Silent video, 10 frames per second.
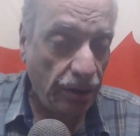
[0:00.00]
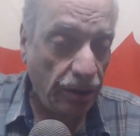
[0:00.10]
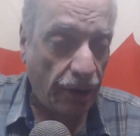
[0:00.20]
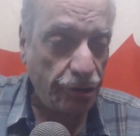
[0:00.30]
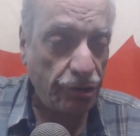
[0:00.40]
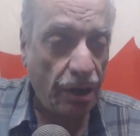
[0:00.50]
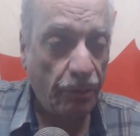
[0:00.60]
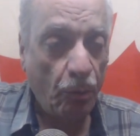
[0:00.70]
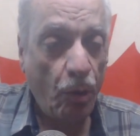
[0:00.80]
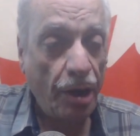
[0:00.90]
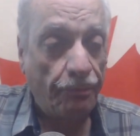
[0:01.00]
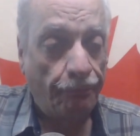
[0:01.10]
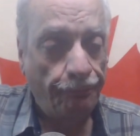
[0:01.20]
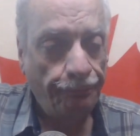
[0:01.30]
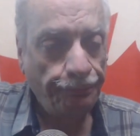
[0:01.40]
Question number one
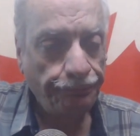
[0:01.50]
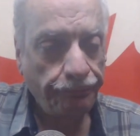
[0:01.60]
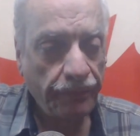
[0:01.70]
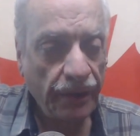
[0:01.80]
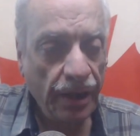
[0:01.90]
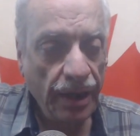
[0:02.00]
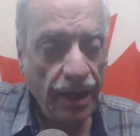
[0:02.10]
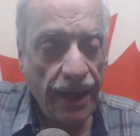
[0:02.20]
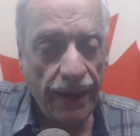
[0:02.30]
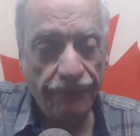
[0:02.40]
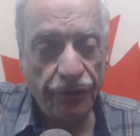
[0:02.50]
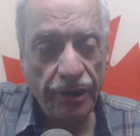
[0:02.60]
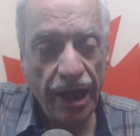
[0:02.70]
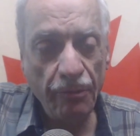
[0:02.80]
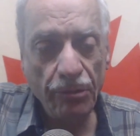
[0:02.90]
If
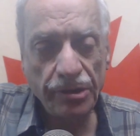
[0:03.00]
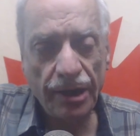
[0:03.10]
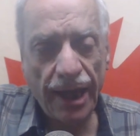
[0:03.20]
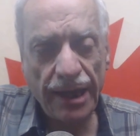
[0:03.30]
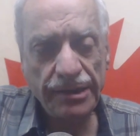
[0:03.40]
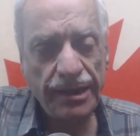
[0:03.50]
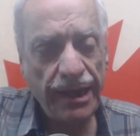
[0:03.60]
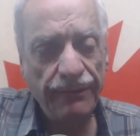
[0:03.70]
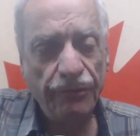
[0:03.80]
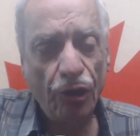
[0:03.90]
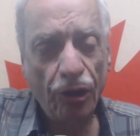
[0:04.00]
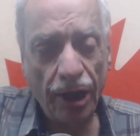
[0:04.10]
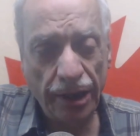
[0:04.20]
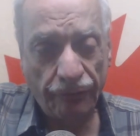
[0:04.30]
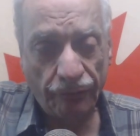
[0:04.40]
today was the last day of your
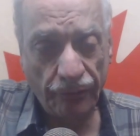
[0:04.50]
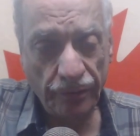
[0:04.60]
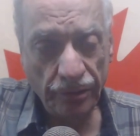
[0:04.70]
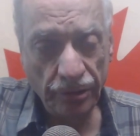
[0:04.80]
life,